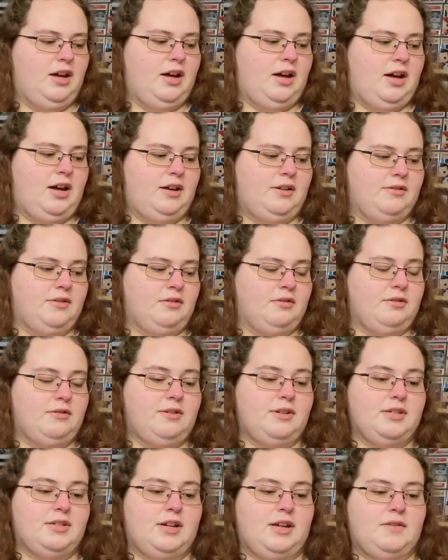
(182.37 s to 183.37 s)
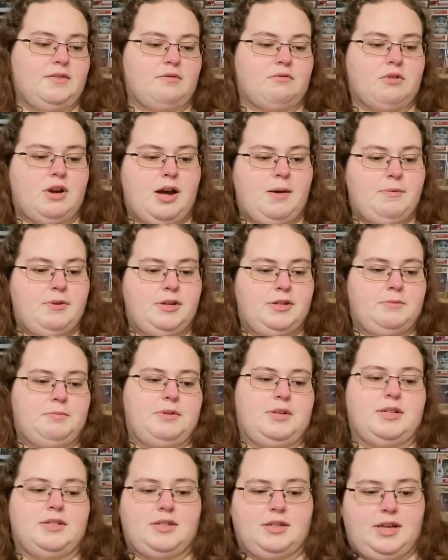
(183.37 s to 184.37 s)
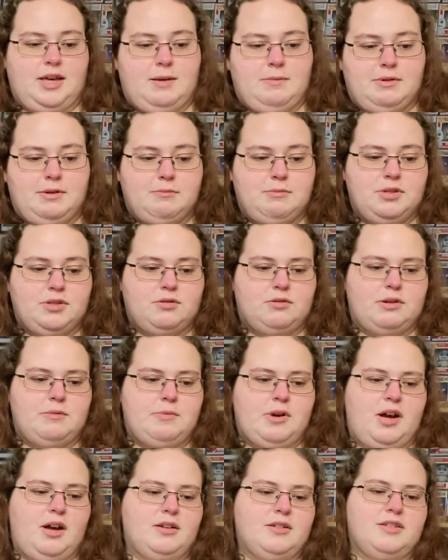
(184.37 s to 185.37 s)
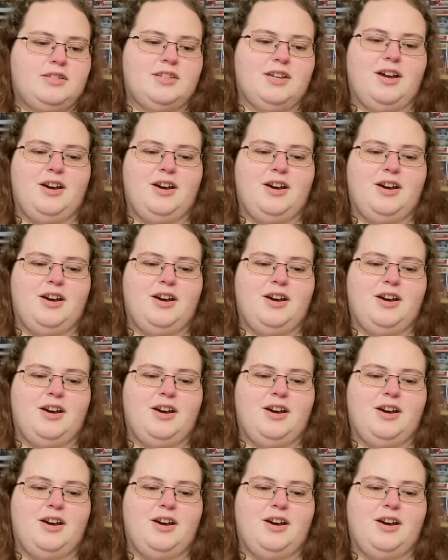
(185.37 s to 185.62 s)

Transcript: Uh, the only reason I have the Robin is because it came in a mystery box.